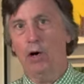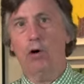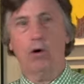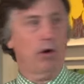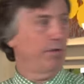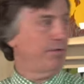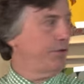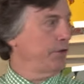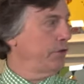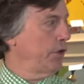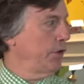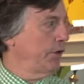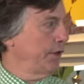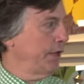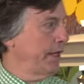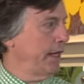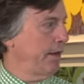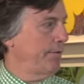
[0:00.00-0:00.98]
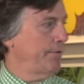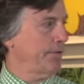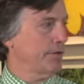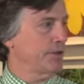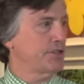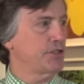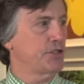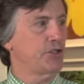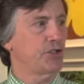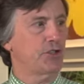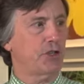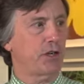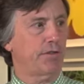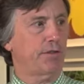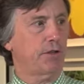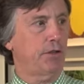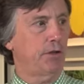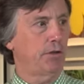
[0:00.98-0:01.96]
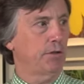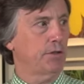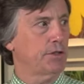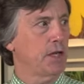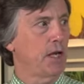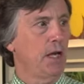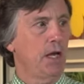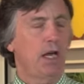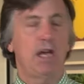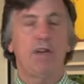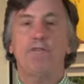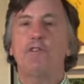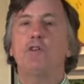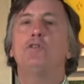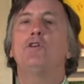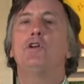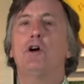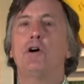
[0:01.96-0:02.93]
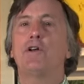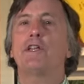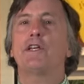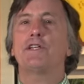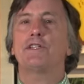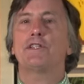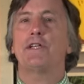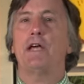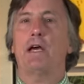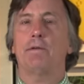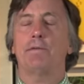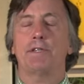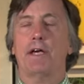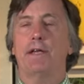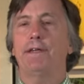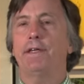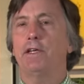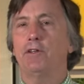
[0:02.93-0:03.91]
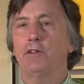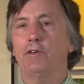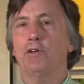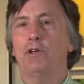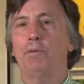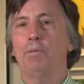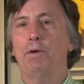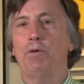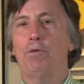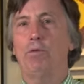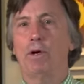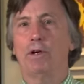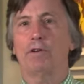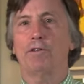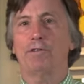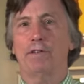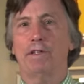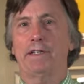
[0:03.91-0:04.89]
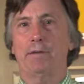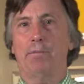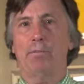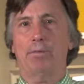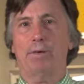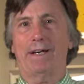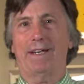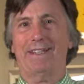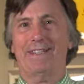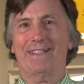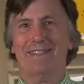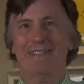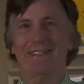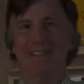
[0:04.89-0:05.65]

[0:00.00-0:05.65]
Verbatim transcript: Or if you know the name, for instance, Jeff Koons. If you know these names, I think you're going to be wonderfully impressed.